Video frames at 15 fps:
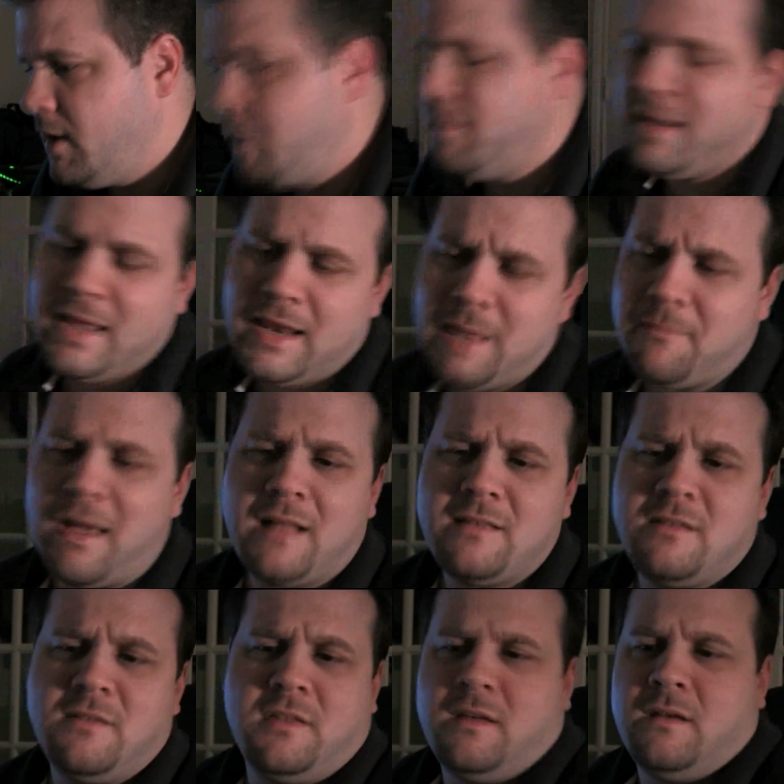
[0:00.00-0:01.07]
But getting back
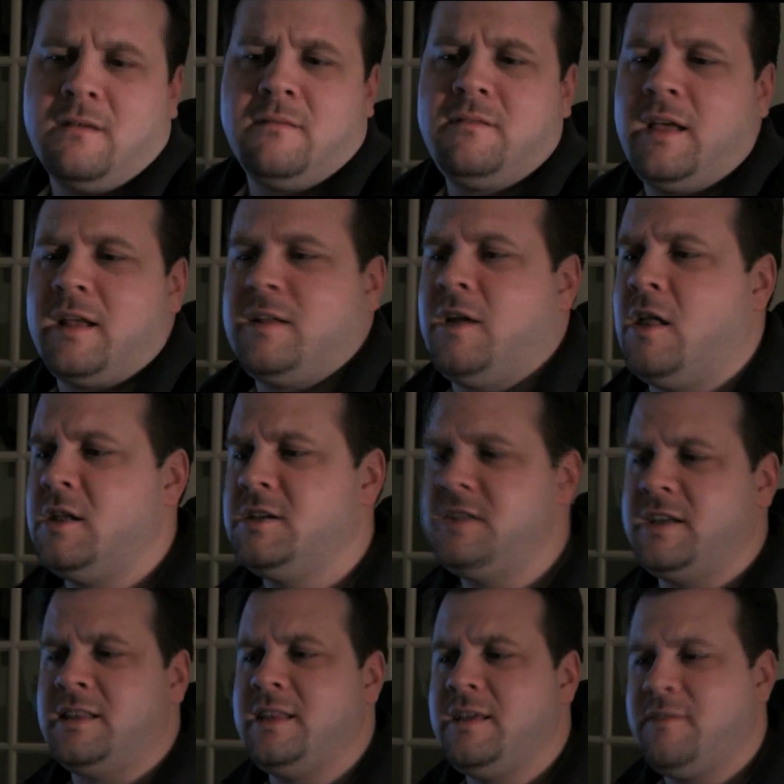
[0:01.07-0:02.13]
to the
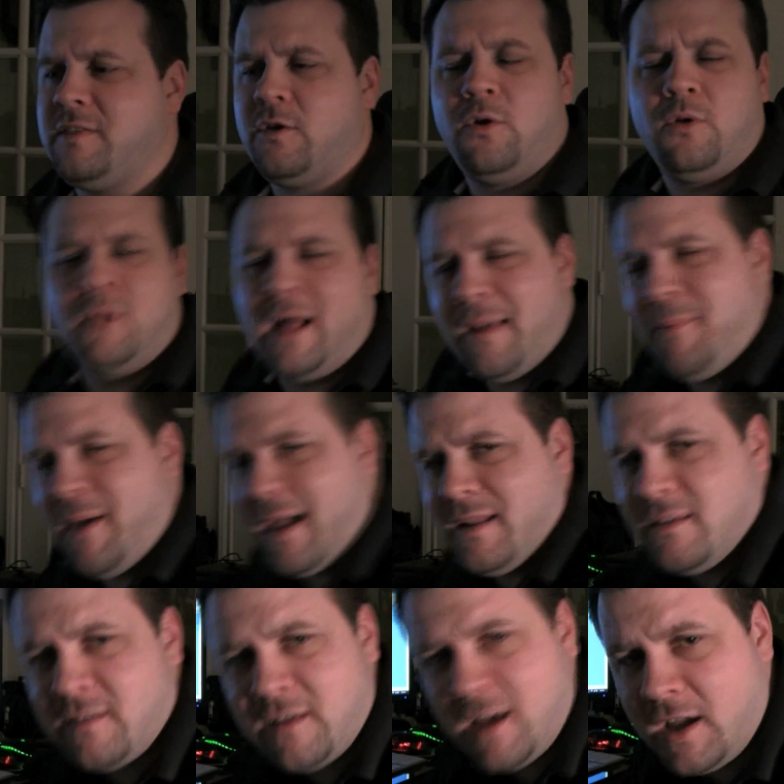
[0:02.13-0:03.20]
technology and leaving the whole iPad
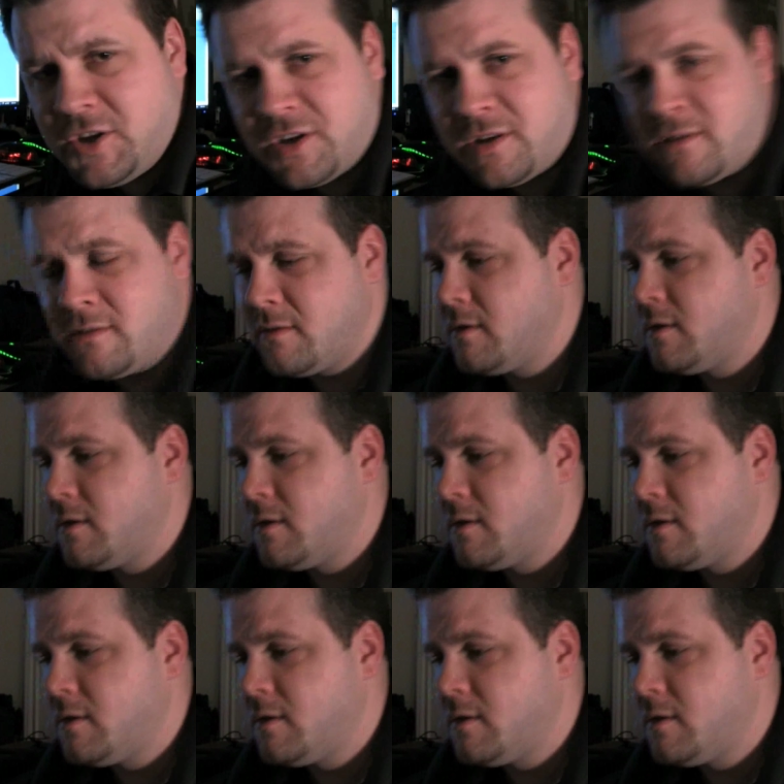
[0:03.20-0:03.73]
discussion,